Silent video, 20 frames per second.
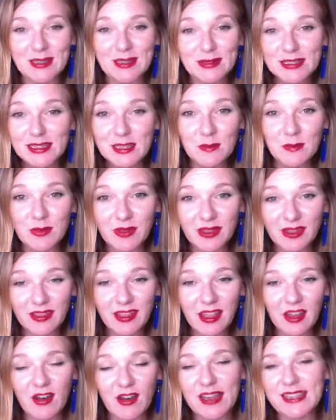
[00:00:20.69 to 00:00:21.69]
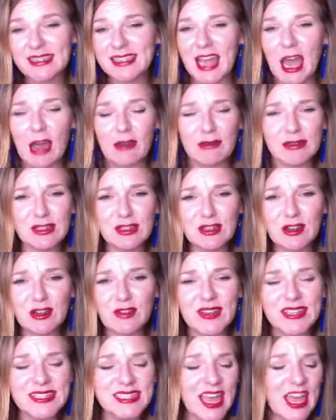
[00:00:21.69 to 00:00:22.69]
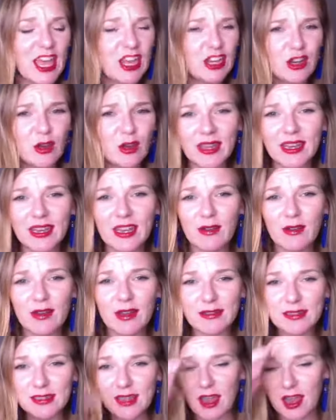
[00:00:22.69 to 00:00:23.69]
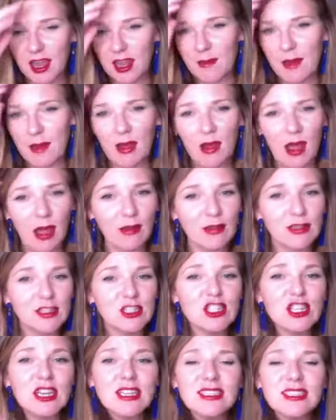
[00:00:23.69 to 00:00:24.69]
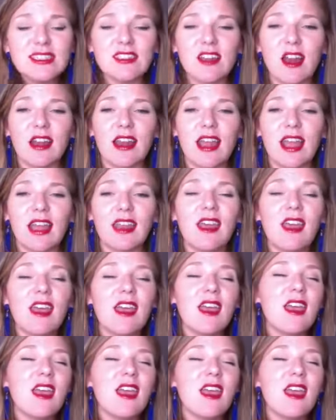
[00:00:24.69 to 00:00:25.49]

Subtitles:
It was completely crazy. I was nervous. I had no idea what I was talking about. I just started.